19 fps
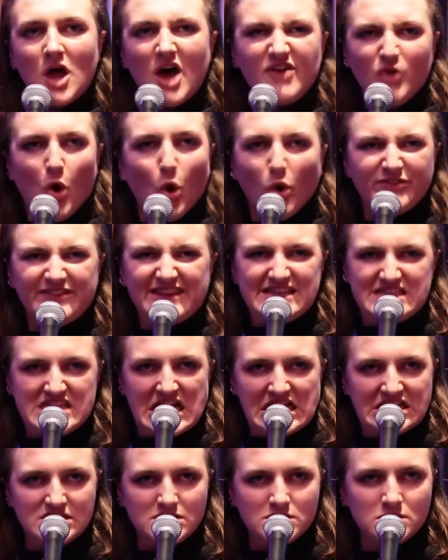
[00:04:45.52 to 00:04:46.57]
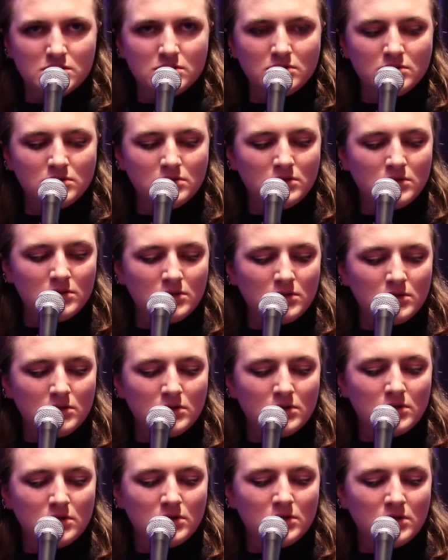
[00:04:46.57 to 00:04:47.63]
Of course it does.
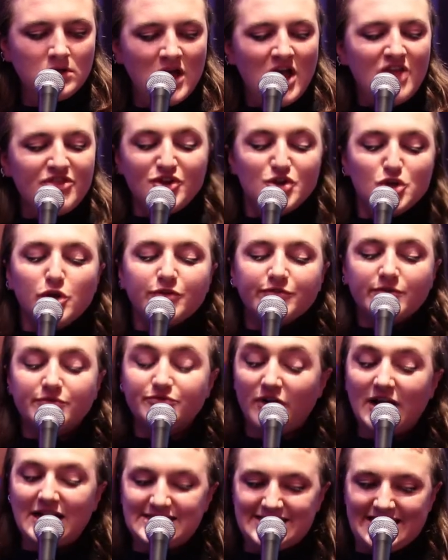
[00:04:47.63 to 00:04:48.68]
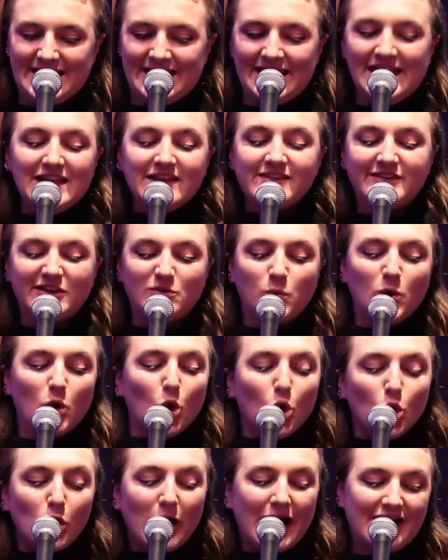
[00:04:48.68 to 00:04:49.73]
The news on Friday said we'll
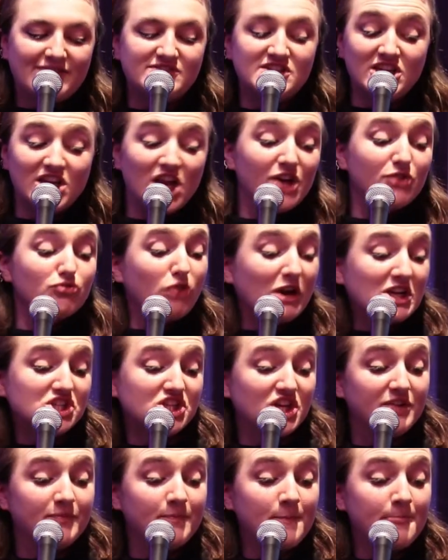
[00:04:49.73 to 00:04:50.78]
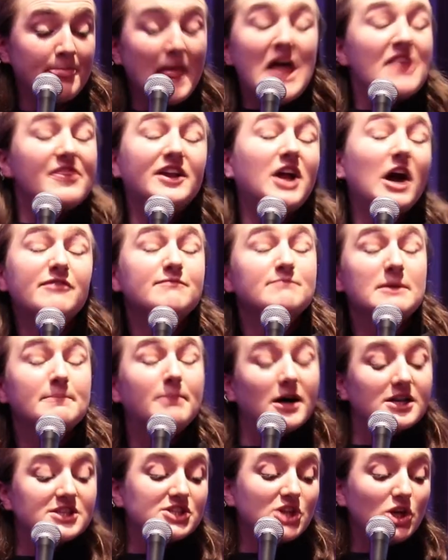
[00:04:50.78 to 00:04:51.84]
all have to learn Russian. The government
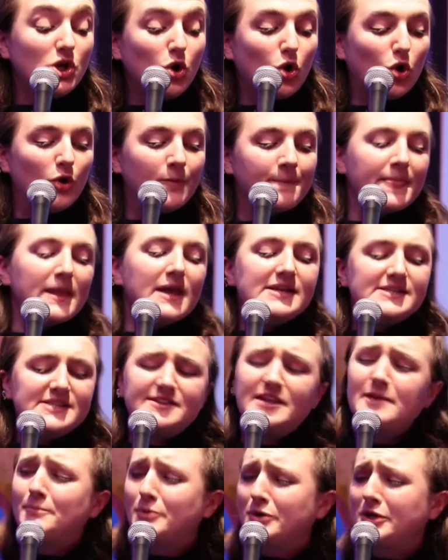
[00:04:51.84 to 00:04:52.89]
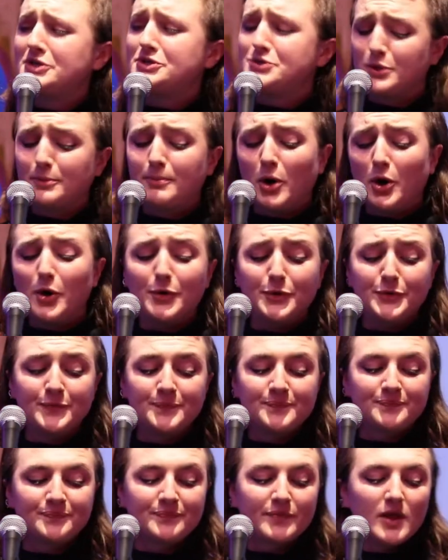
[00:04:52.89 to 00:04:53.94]
passed a law. Did they put it to a poll?
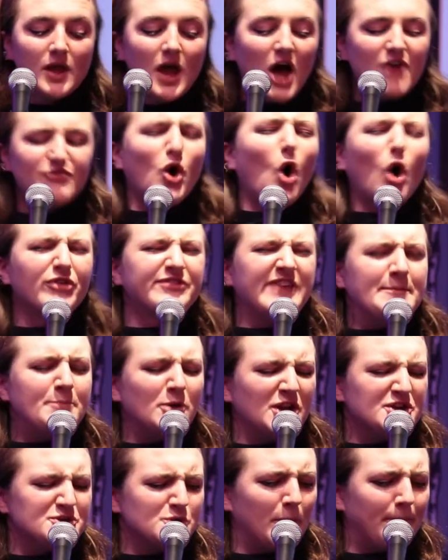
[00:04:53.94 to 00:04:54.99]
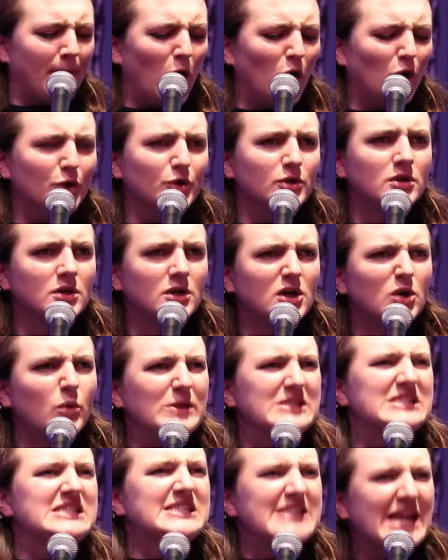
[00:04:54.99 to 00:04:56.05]
Of course they put it to a poll.
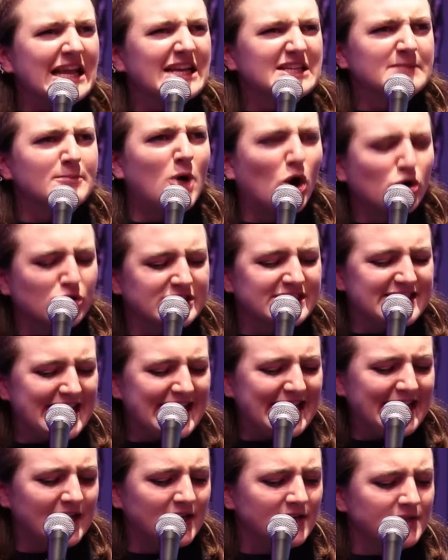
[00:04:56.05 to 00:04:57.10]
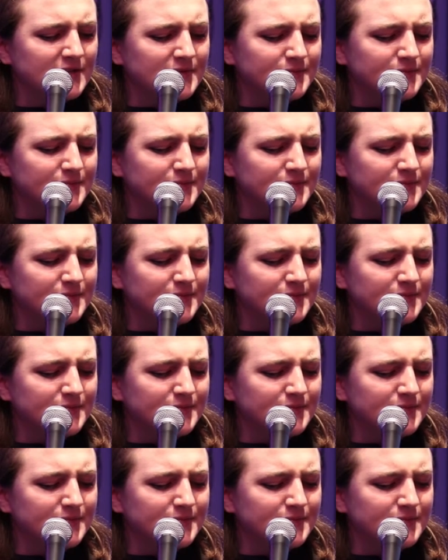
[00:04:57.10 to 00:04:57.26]
We're still a democracy.